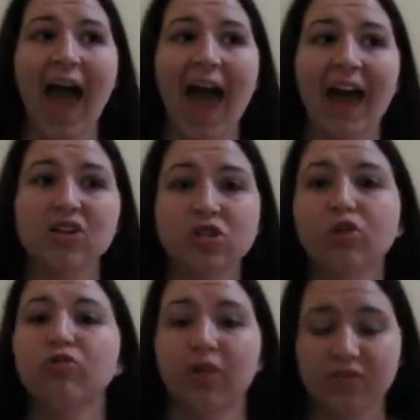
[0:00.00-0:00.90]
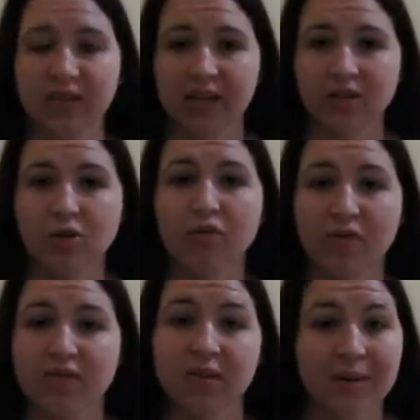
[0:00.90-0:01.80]
at 2:15, so
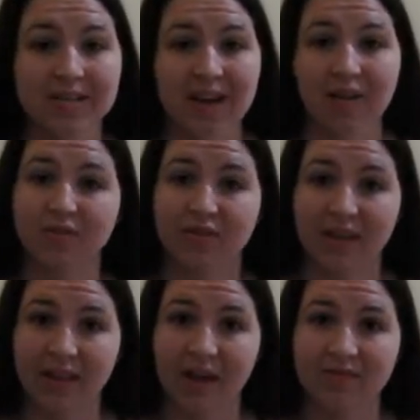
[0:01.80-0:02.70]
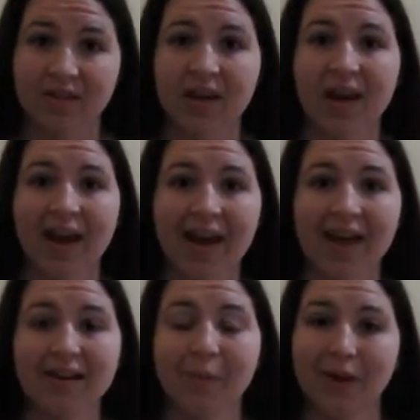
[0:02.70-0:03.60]
15 minutes after they left.
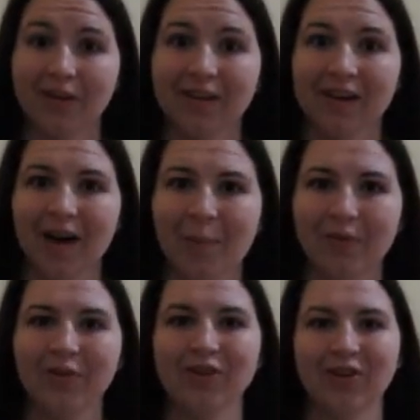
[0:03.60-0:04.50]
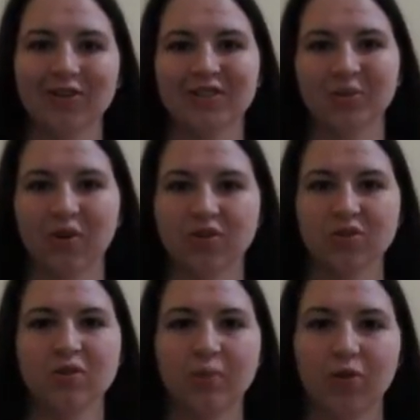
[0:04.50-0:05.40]
And apparently a couple other girls who were
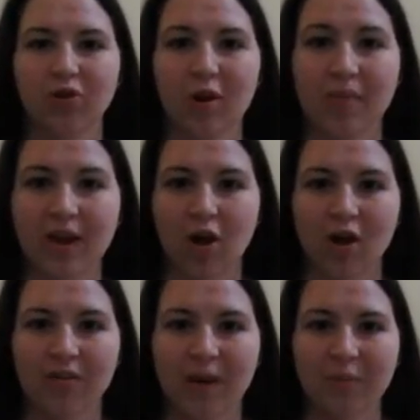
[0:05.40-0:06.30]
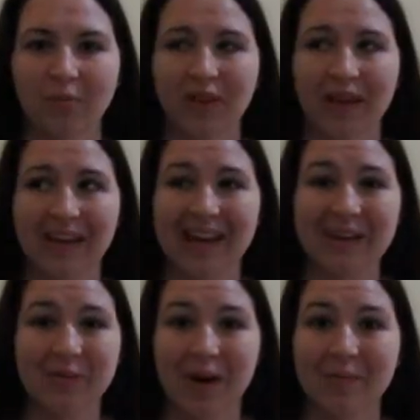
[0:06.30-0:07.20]
also in the program, they called them and were like, can
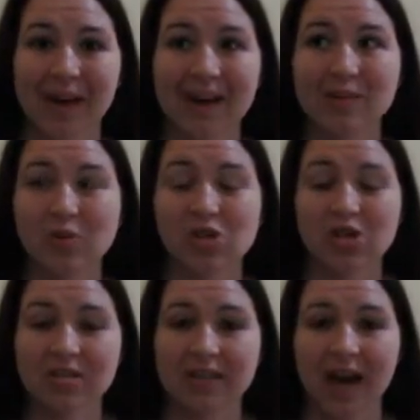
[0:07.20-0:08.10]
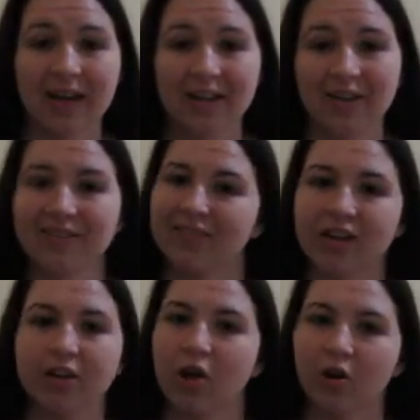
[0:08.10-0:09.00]
you come get us? We just got here. And they're
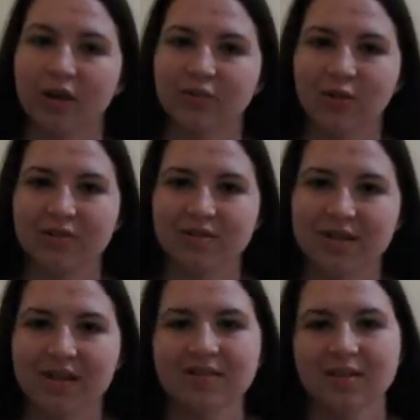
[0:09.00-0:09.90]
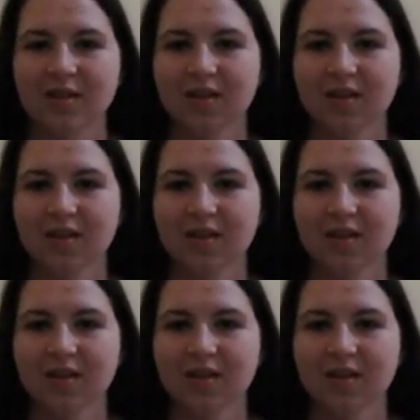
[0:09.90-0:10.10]
like, no, you have to wait till 6.